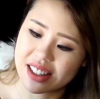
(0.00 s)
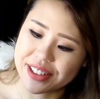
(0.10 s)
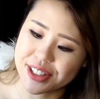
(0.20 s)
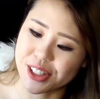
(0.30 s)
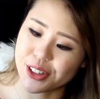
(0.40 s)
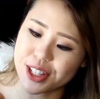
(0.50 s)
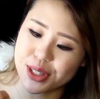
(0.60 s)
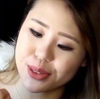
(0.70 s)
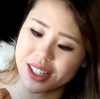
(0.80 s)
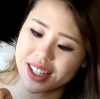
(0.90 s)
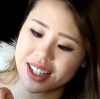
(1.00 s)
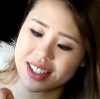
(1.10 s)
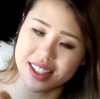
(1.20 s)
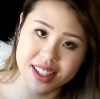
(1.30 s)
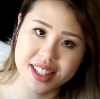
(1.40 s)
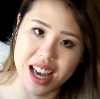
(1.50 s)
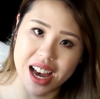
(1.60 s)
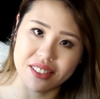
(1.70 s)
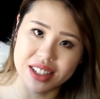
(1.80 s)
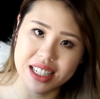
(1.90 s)
So this one does
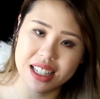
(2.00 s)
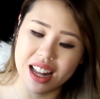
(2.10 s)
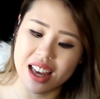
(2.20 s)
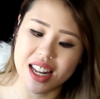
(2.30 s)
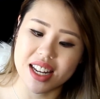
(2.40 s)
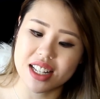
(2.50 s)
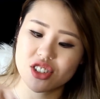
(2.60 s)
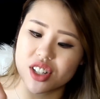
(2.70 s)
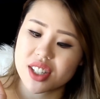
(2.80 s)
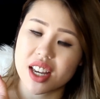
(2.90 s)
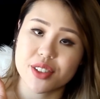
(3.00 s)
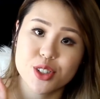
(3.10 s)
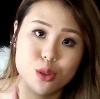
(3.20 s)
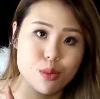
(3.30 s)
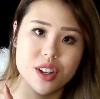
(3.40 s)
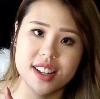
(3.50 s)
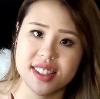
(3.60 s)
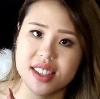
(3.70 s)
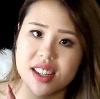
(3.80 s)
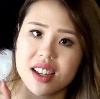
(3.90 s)
have it, and it's just a super
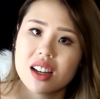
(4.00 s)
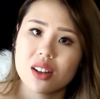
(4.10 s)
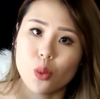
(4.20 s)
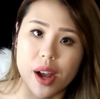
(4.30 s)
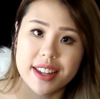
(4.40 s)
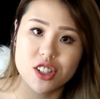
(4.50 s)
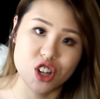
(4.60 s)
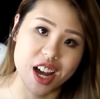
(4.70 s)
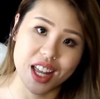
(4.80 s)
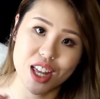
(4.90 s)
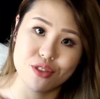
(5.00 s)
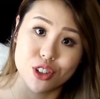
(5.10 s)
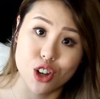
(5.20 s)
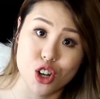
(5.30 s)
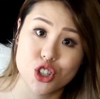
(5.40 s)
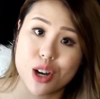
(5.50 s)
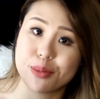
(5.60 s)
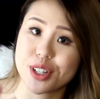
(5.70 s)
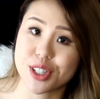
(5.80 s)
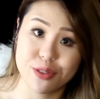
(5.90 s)
easy way to check if your
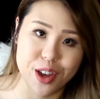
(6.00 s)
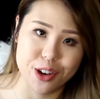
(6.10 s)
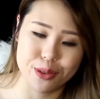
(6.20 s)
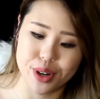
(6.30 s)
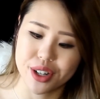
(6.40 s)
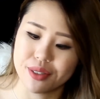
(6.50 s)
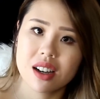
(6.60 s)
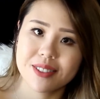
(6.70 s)
Longchamp is fake or real.